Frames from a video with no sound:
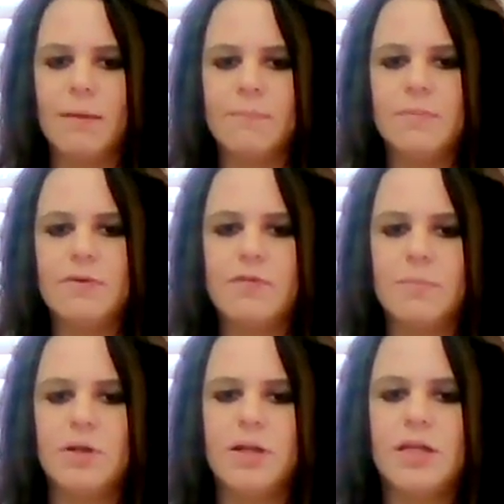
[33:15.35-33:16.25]
maybe if I
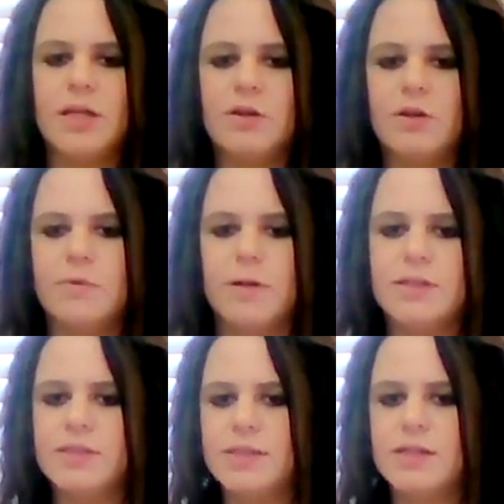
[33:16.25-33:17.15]
put it here, you
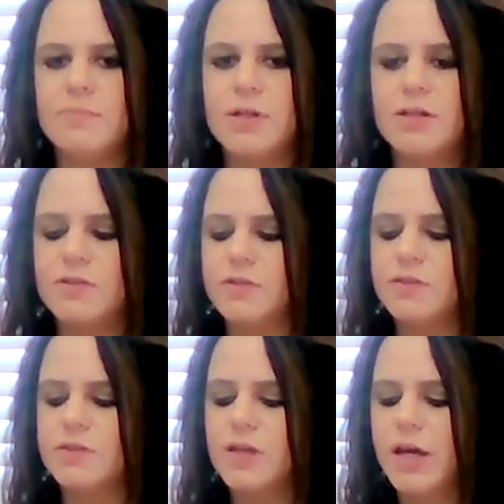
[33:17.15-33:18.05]
might see it, because
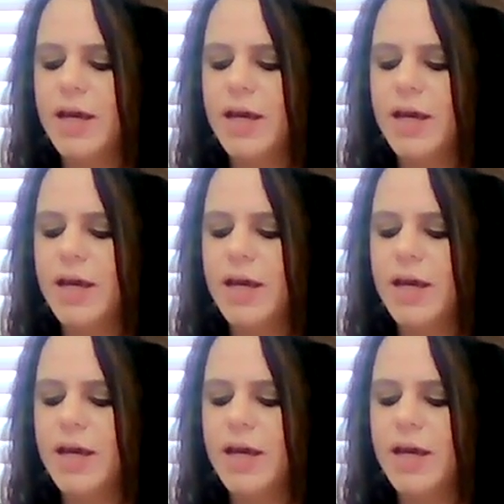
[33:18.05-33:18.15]
it's